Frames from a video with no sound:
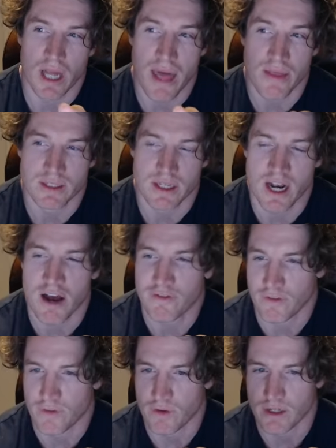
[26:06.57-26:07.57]
and there's enough
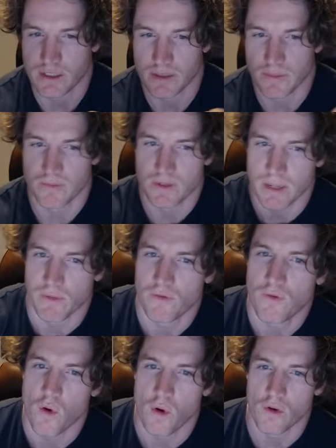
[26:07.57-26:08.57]
of the, as I said
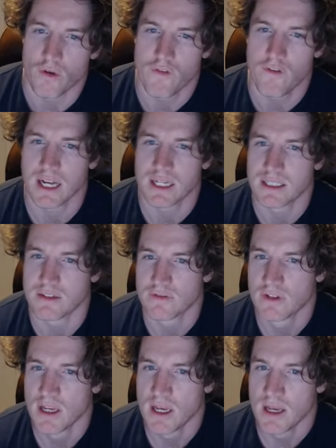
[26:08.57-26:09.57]
before, the
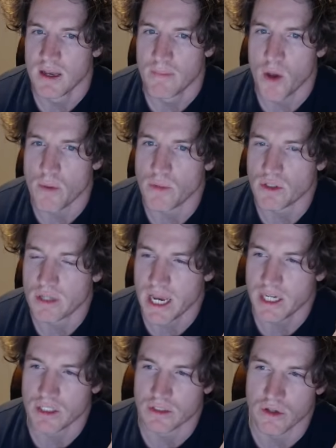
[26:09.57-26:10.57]
reflective
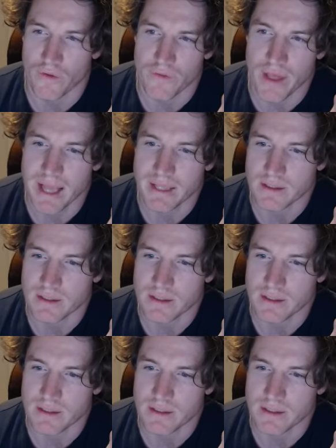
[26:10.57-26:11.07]
permutations of that.